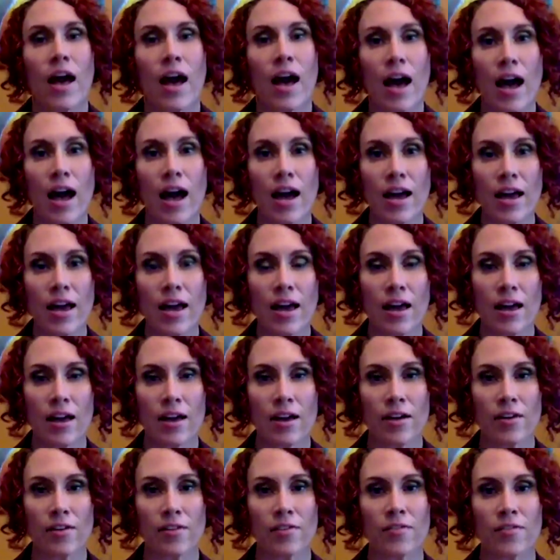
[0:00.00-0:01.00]
I
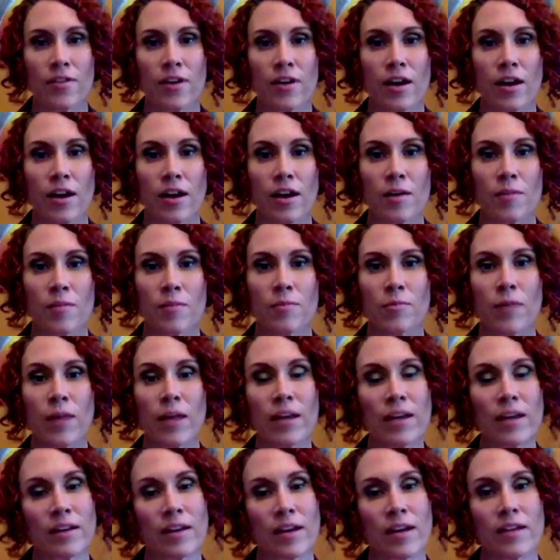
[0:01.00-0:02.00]
have
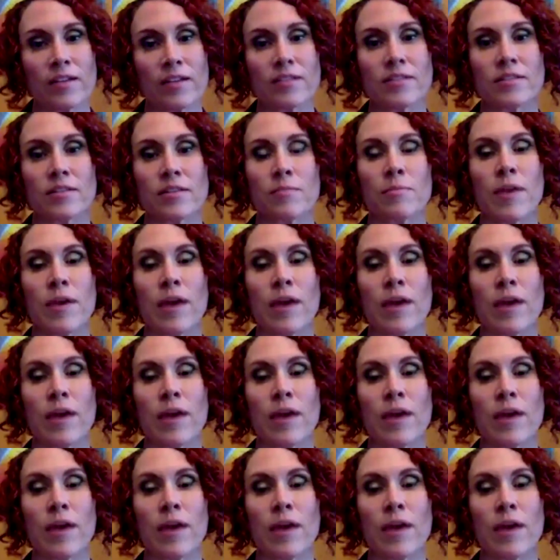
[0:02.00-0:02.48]
recognized some